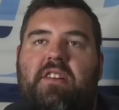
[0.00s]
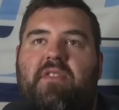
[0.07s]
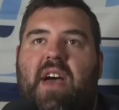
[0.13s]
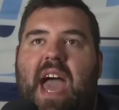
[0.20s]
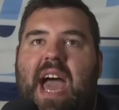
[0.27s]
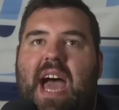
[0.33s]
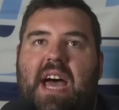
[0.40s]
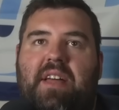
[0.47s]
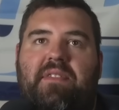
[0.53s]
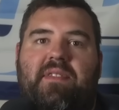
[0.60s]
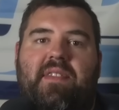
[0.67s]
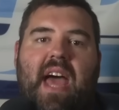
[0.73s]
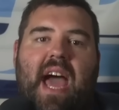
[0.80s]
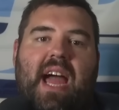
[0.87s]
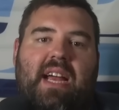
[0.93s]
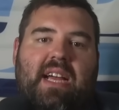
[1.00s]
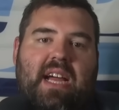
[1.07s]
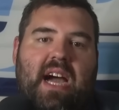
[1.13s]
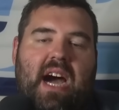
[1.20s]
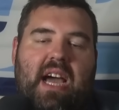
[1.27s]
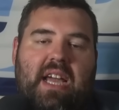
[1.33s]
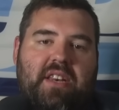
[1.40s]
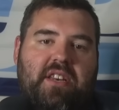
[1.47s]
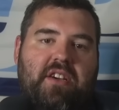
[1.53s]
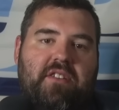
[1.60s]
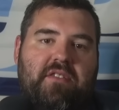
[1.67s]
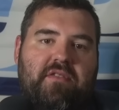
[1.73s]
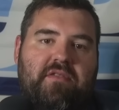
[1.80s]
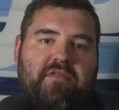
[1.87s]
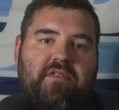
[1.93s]
had that kind
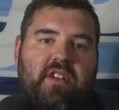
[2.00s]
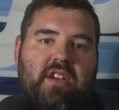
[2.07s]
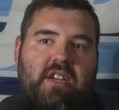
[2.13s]
of